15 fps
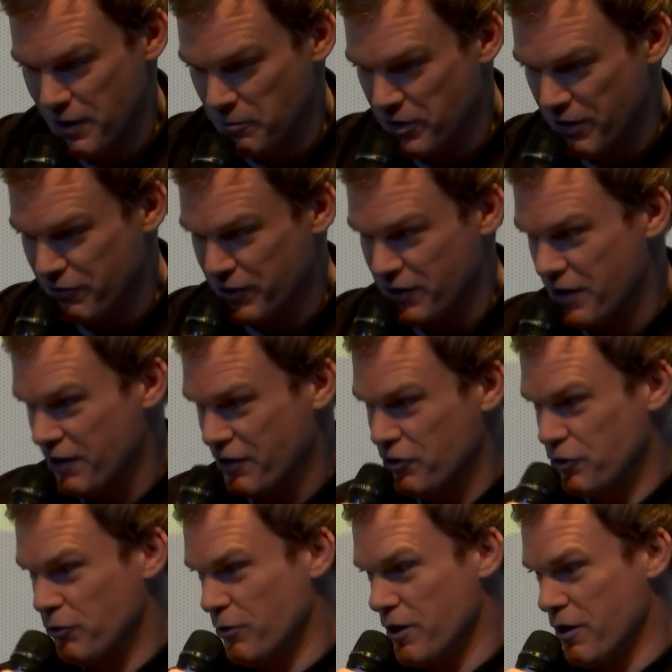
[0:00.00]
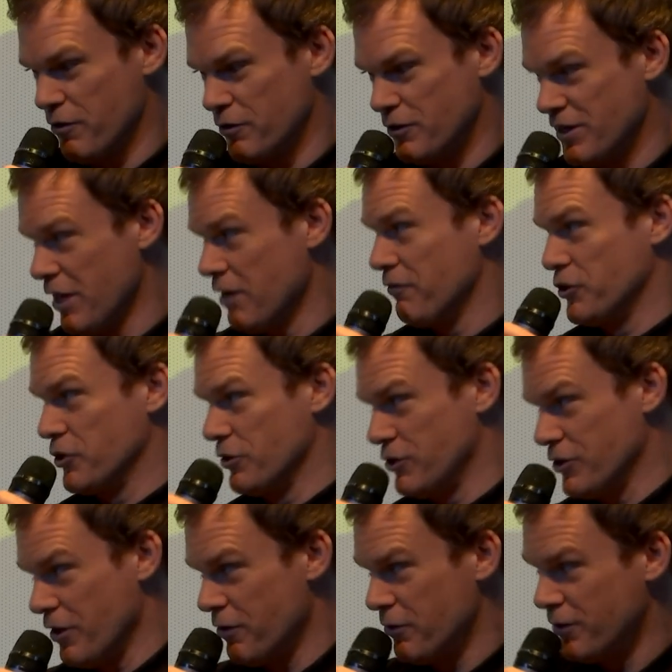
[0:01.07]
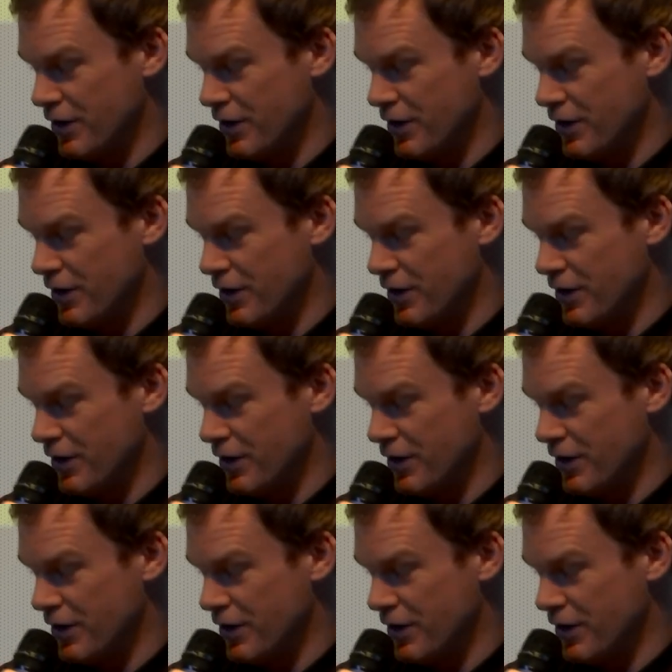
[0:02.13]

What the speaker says: I'm definitely not going to do another television show.